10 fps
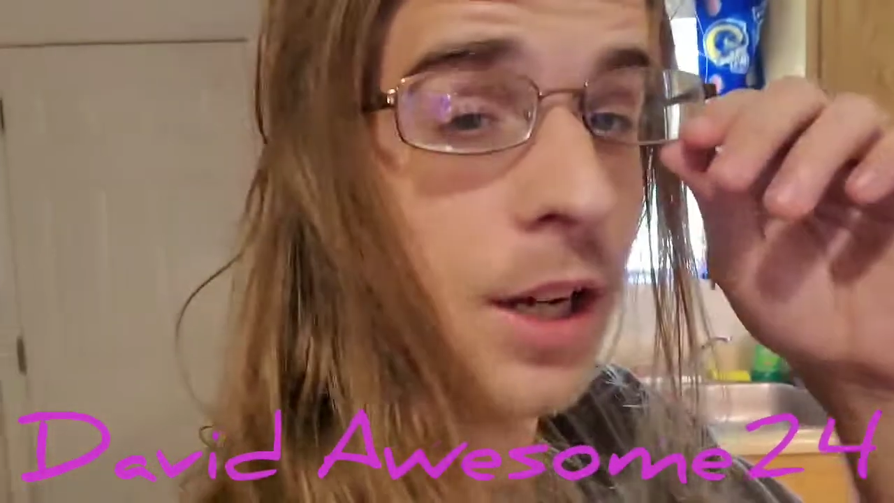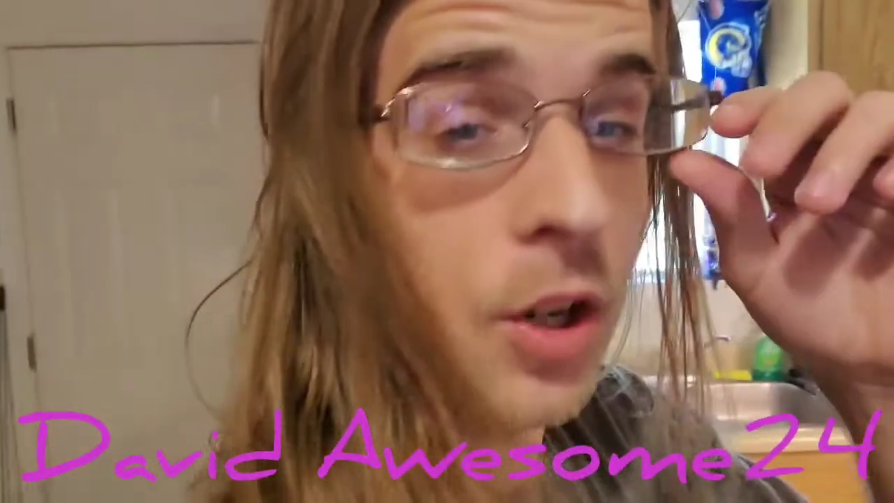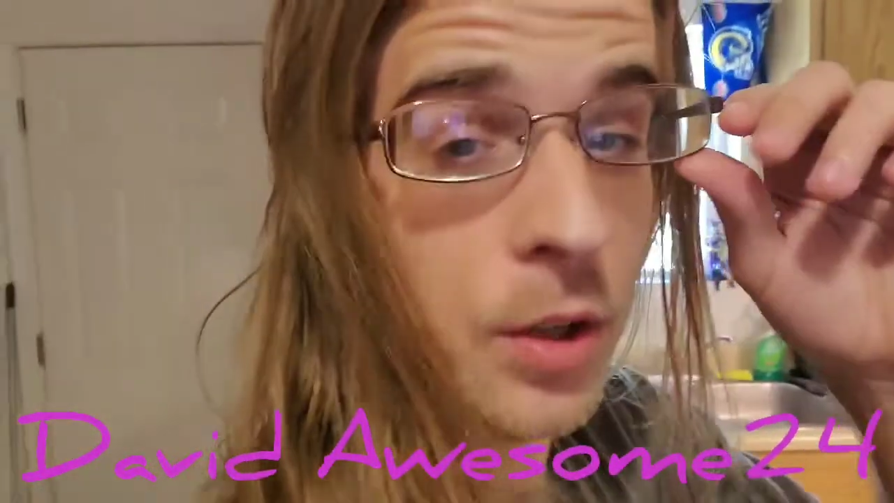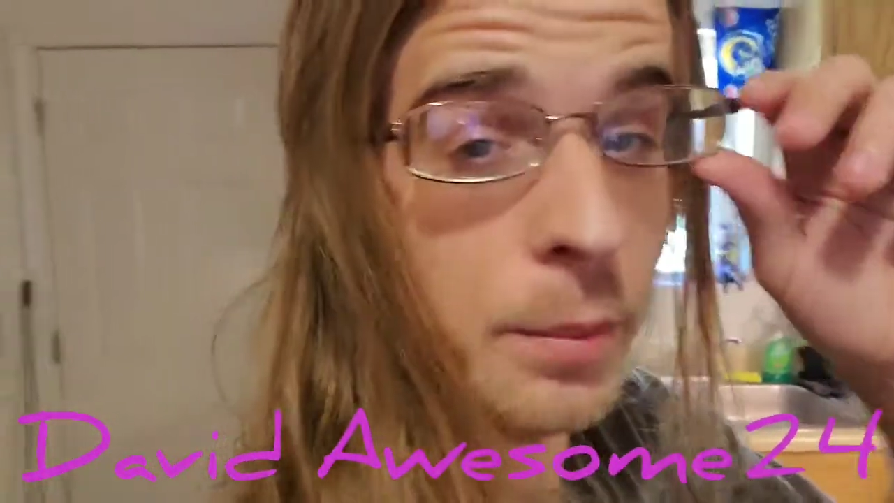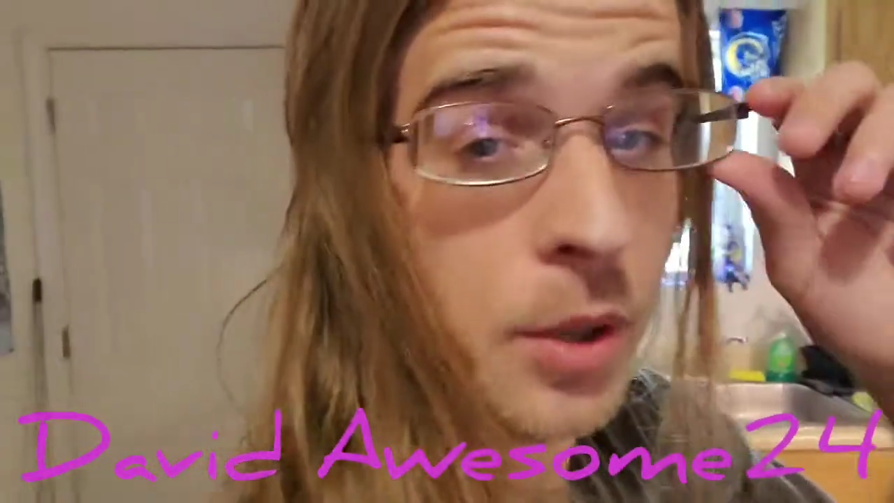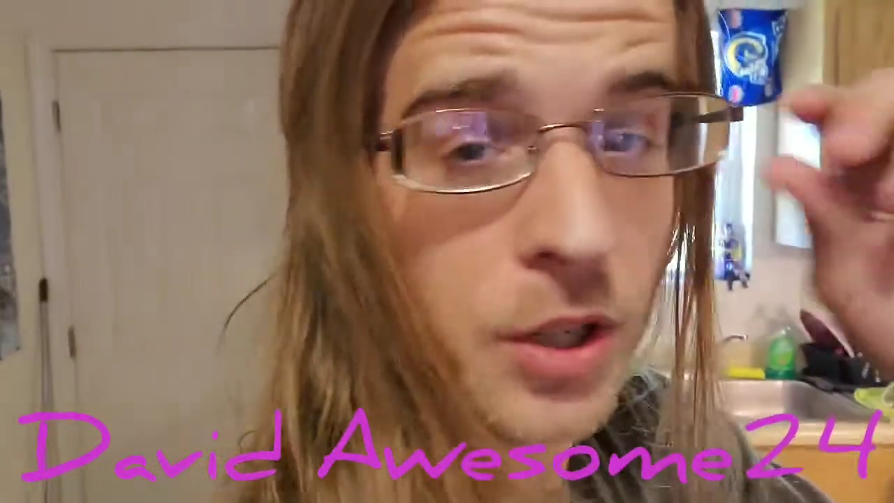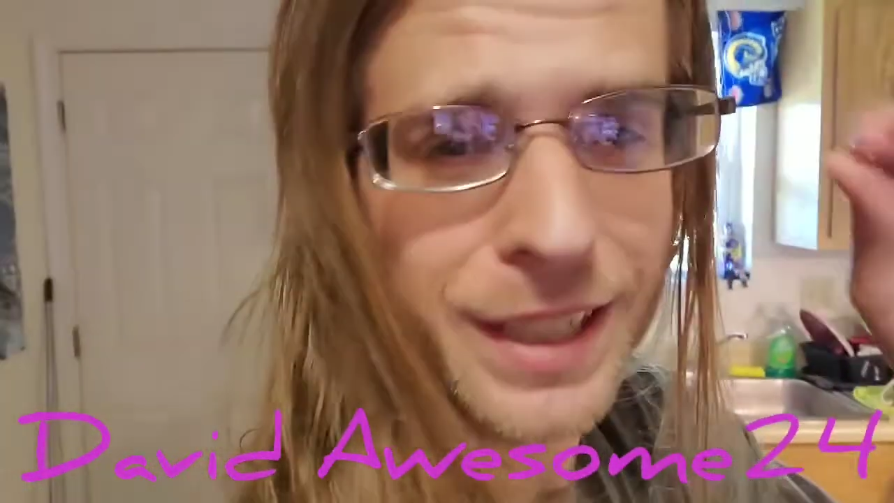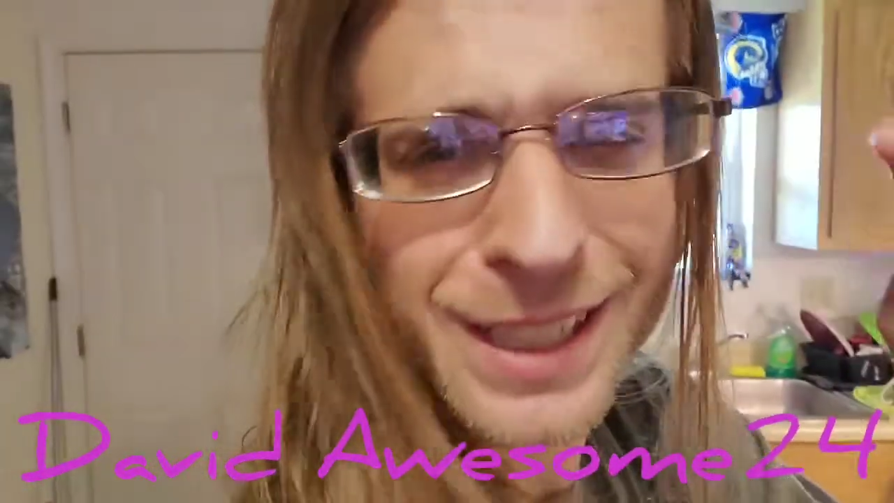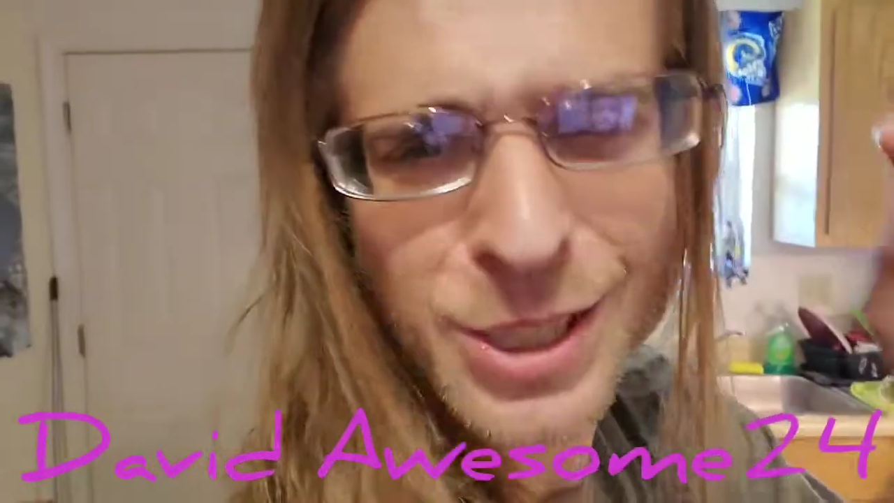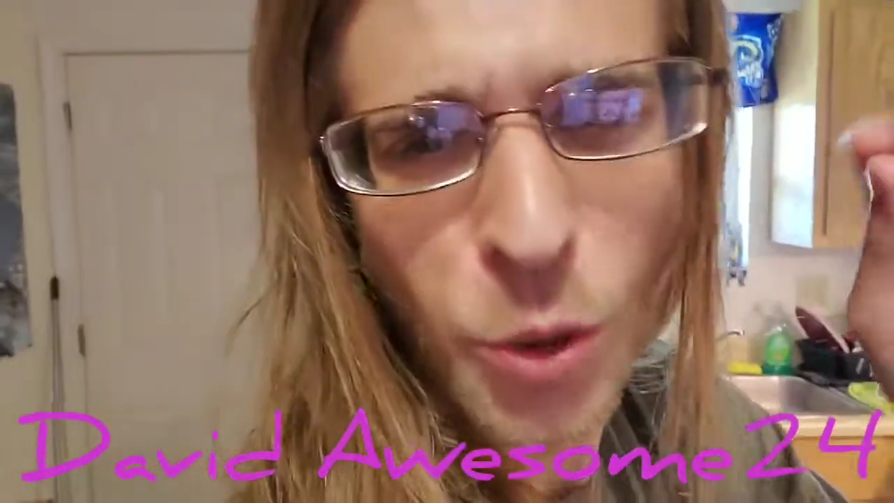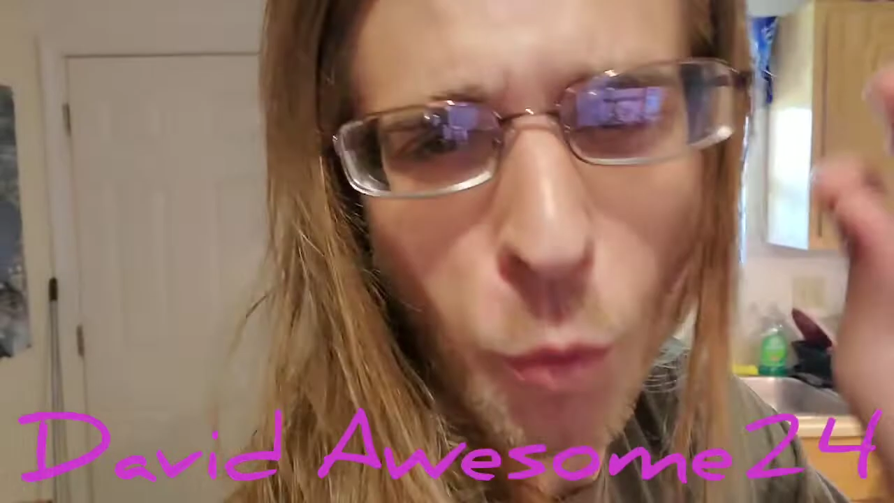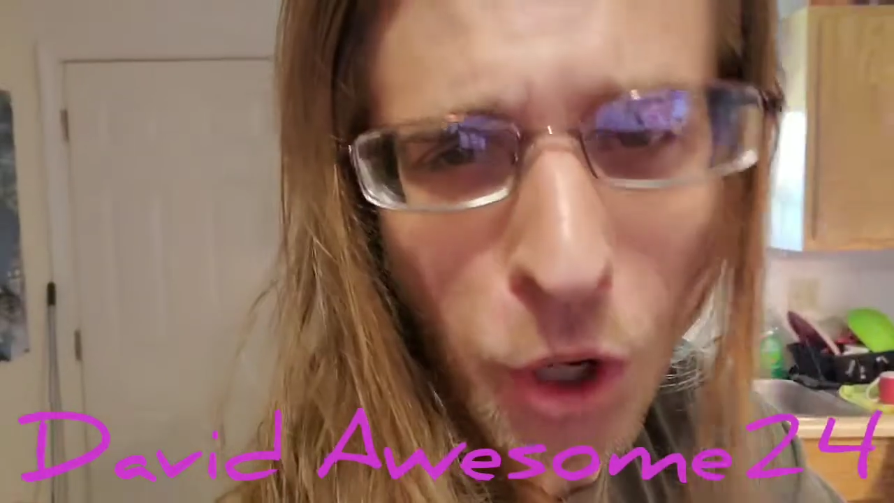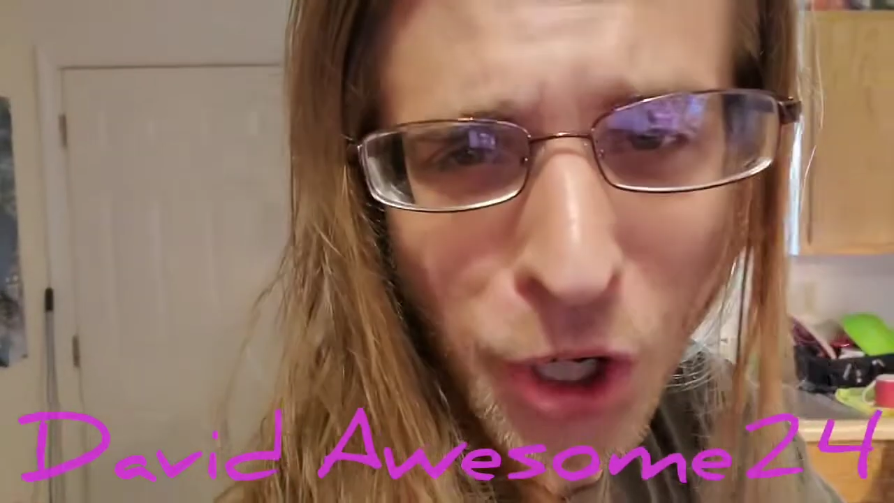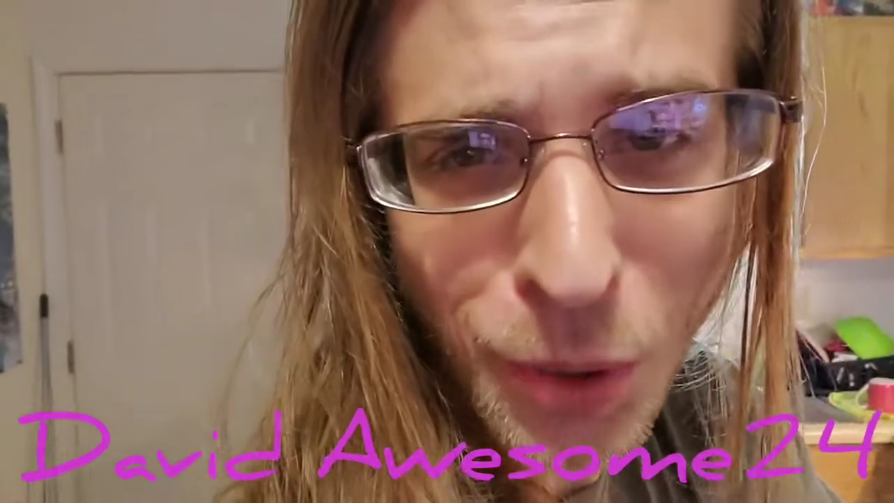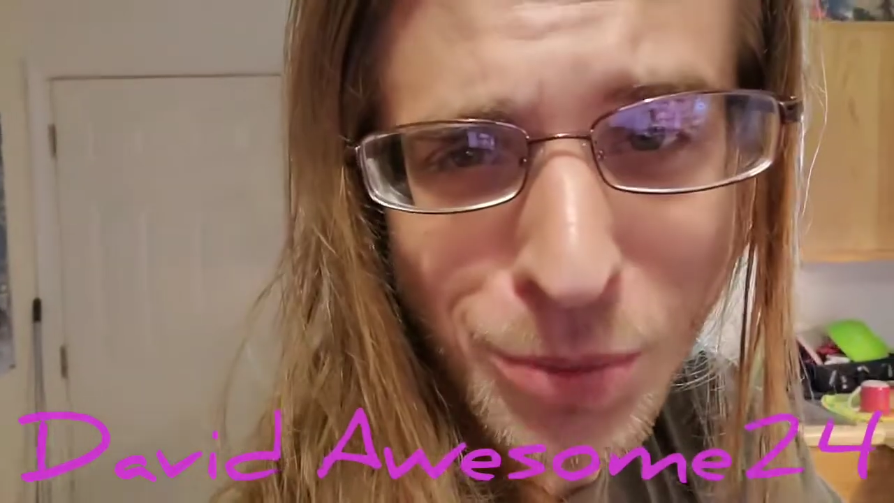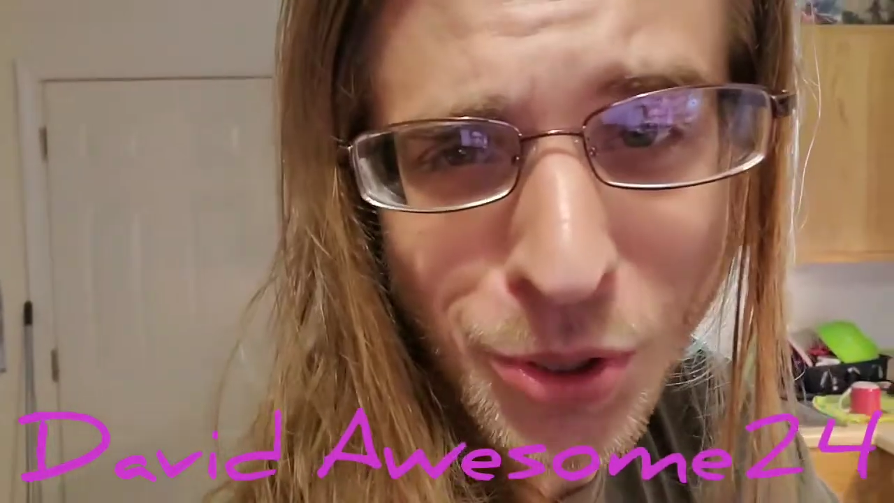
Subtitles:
early bird gets the worm,